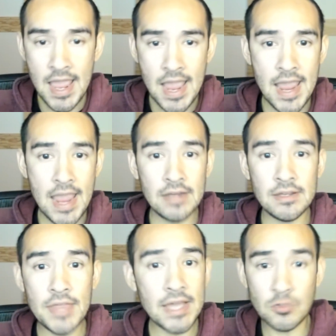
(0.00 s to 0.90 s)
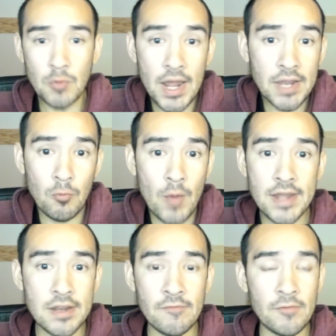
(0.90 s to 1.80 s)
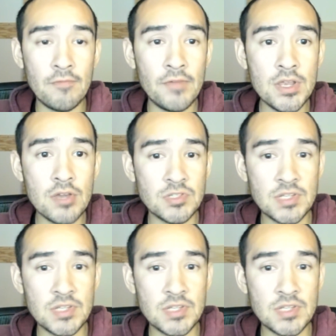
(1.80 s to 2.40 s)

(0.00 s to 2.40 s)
And that's when I waited for the videos